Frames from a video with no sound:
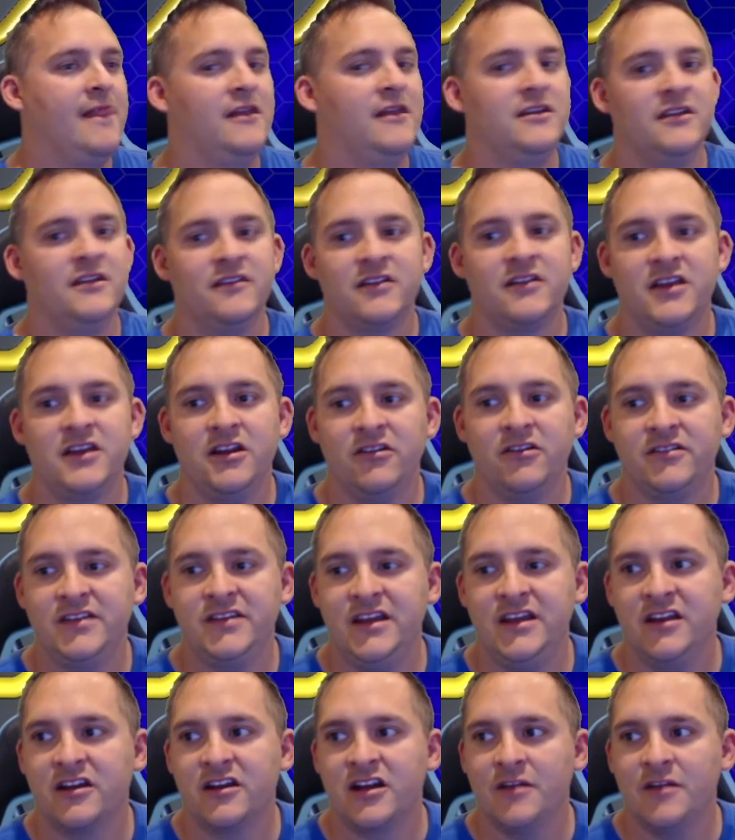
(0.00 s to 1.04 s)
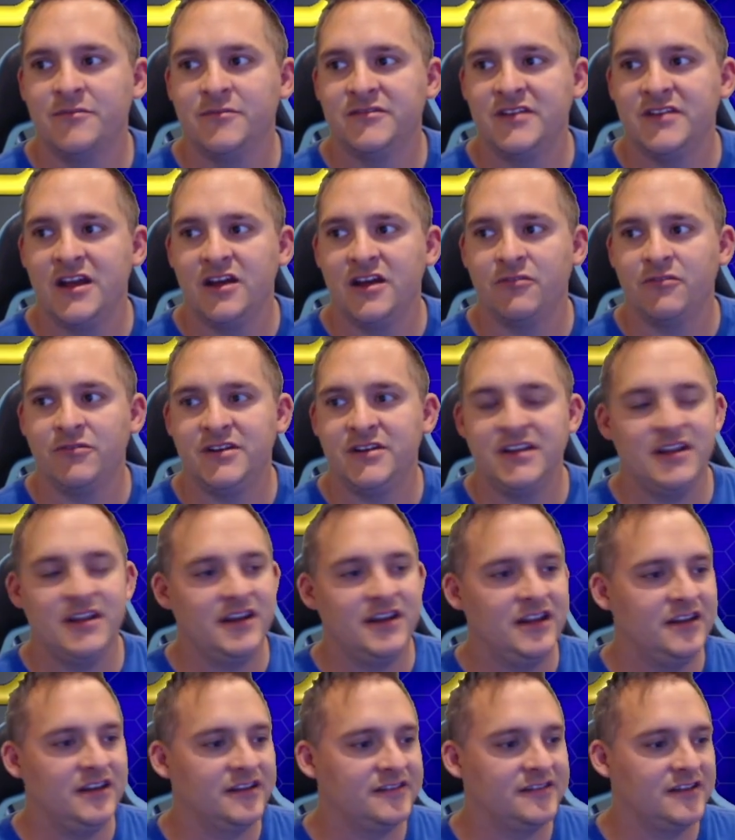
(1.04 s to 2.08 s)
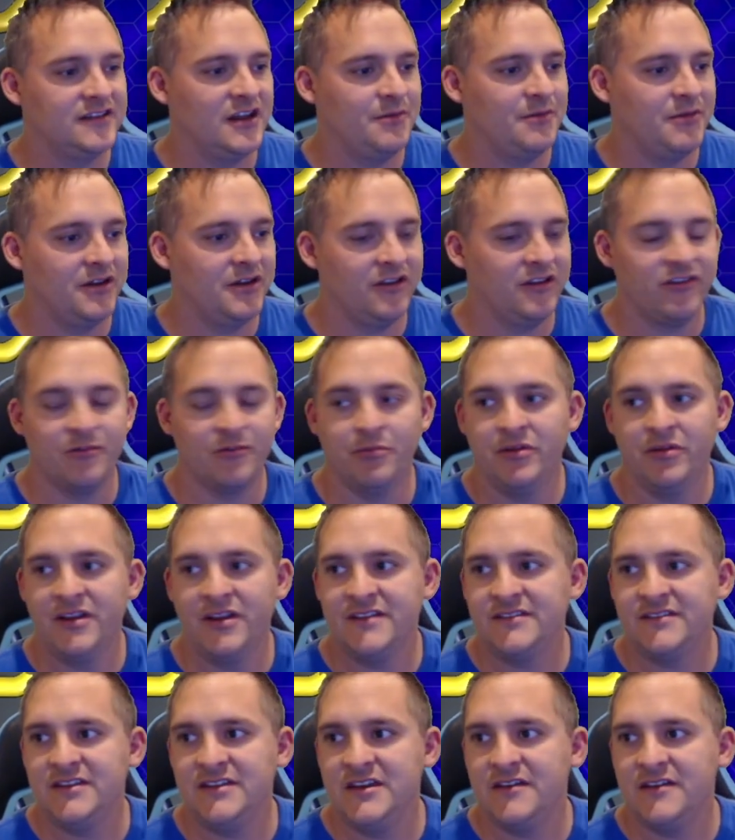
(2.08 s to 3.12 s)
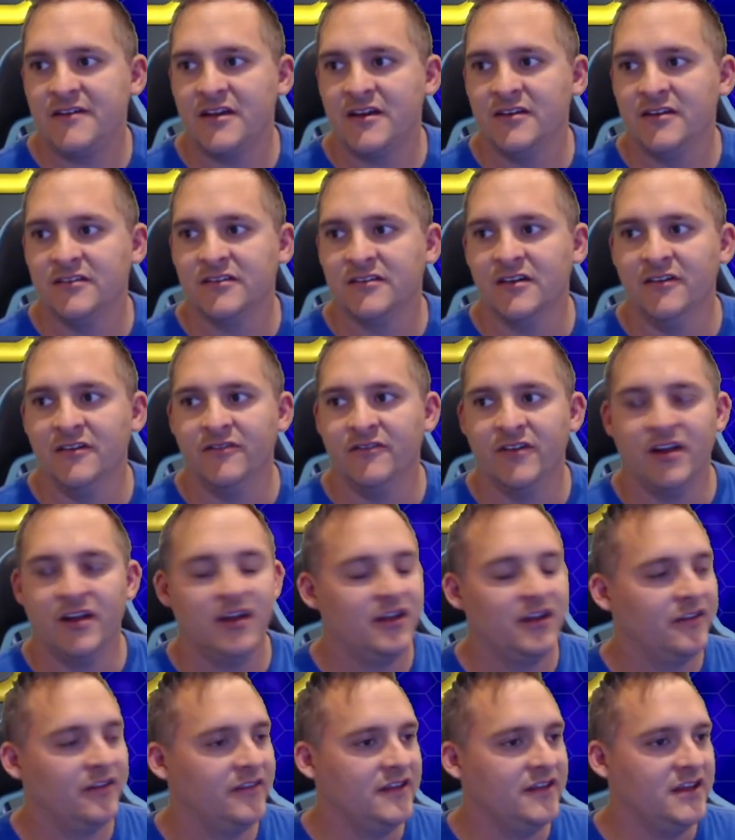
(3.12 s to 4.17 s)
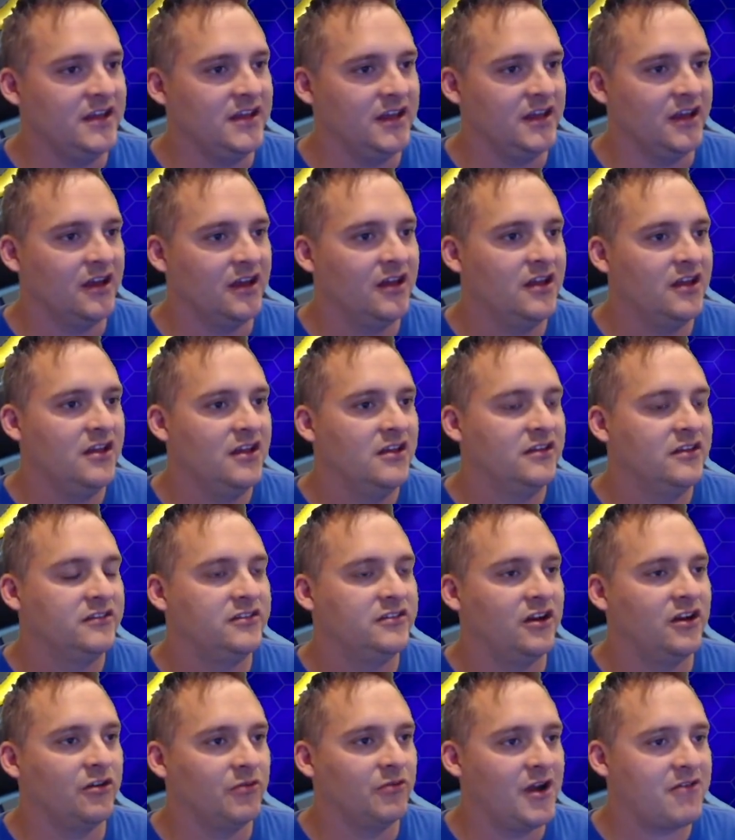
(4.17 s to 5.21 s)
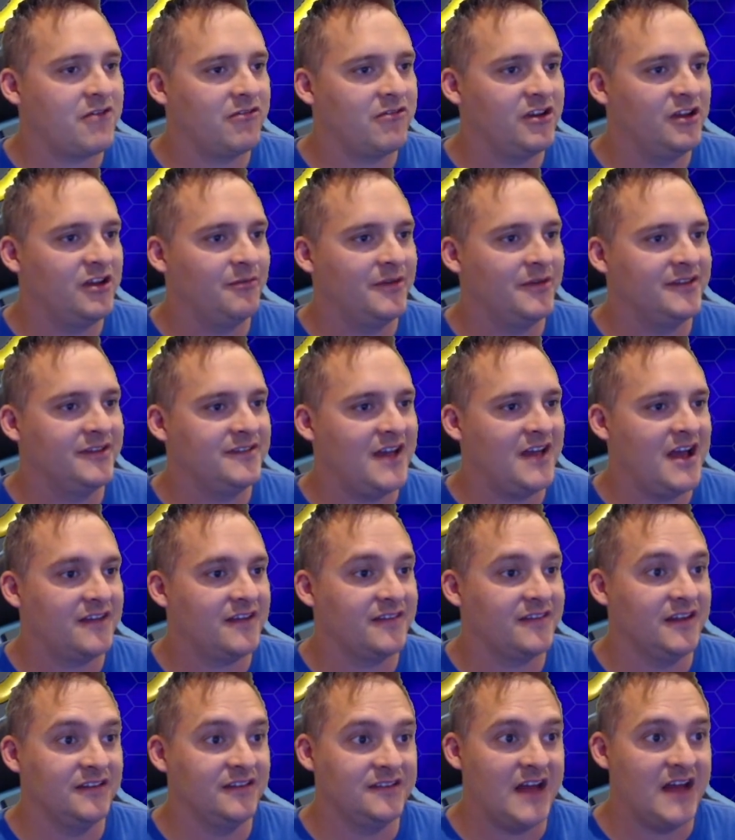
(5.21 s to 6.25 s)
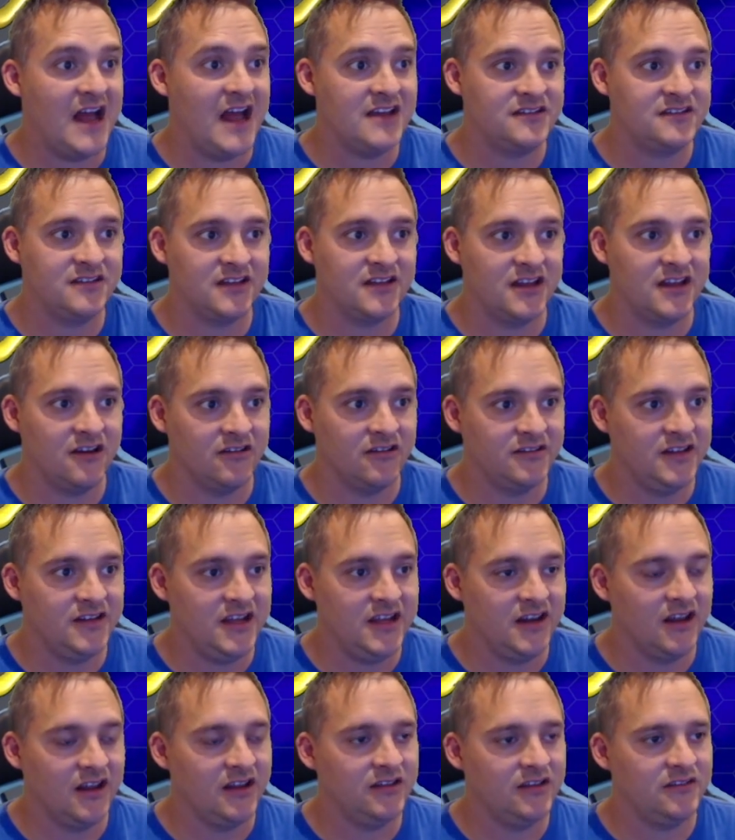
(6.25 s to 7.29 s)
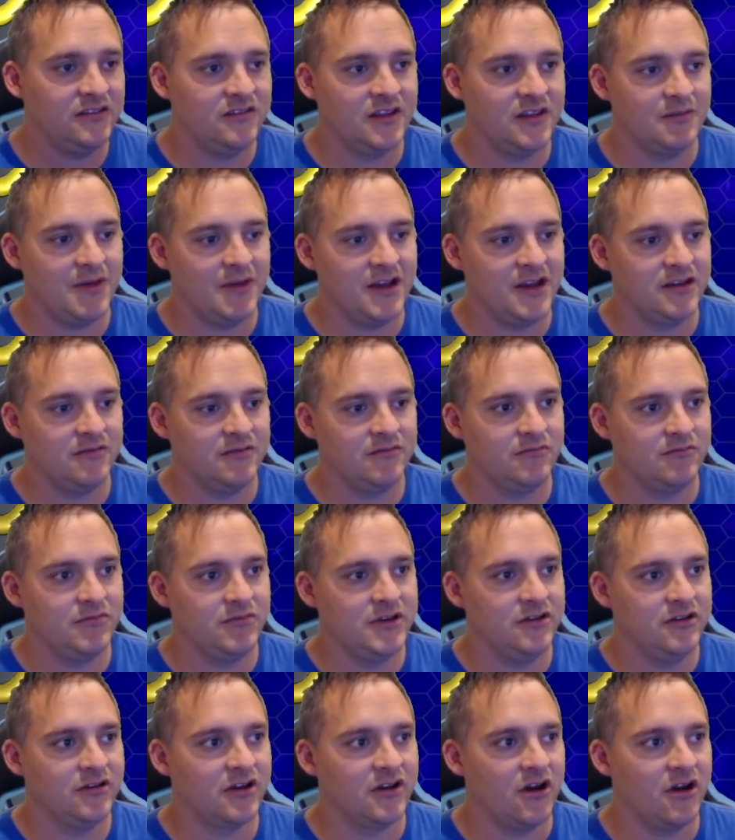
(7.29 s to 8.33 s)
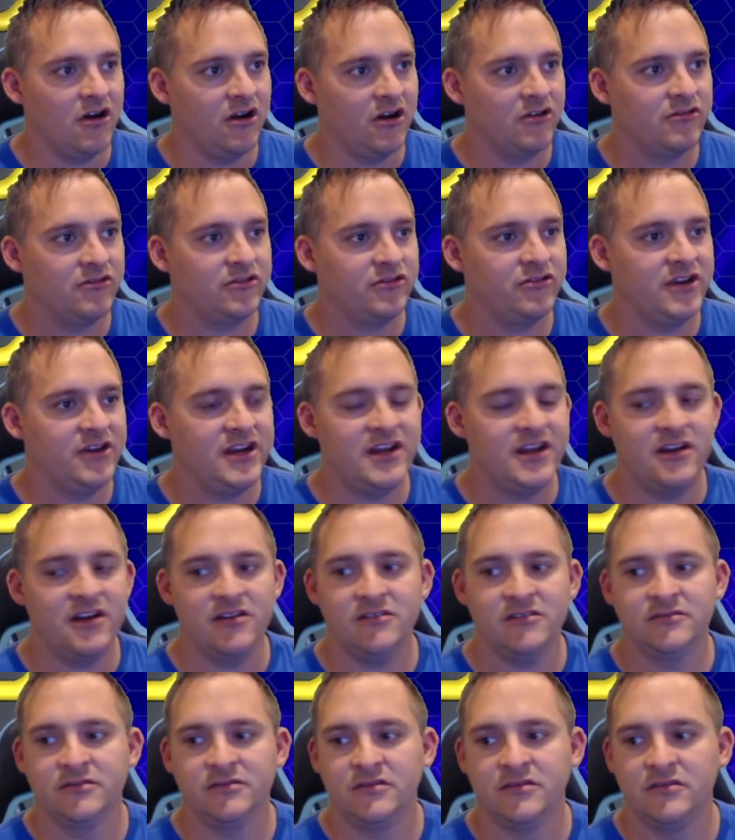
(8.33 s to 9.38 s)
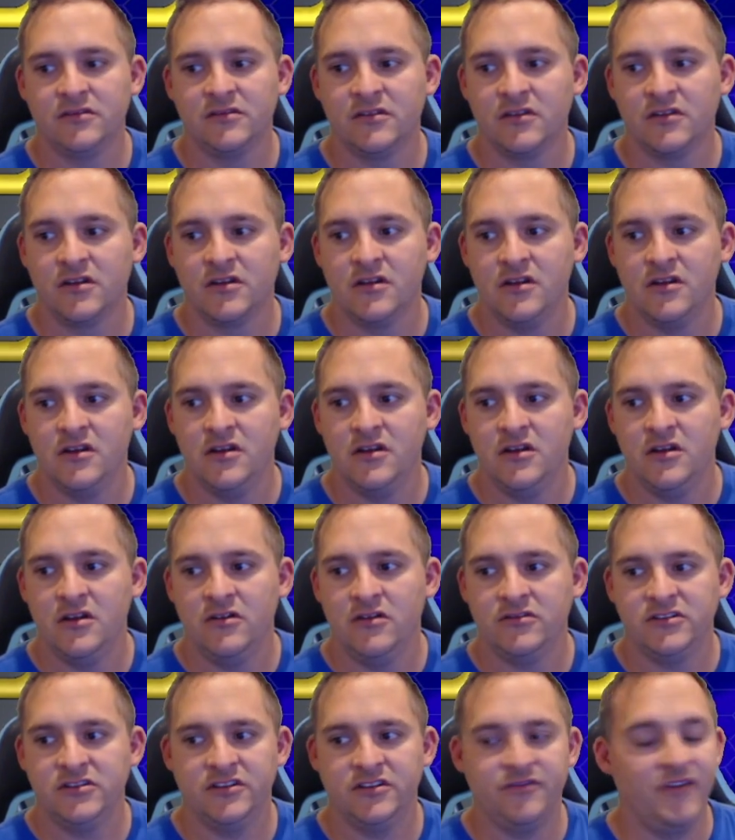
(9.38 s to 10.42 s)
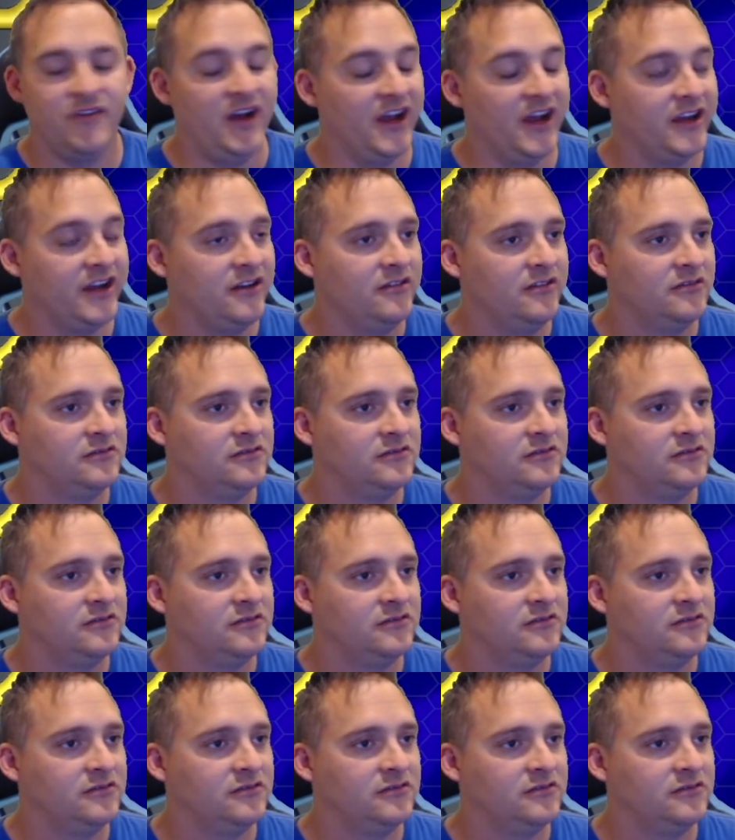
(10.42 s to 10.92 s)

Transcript: Another Giratina comes down. We did need to set up another Blissey because of the Star Requiem attack. They attached to Giratina. They might be doing a hard retreat here, which is fine.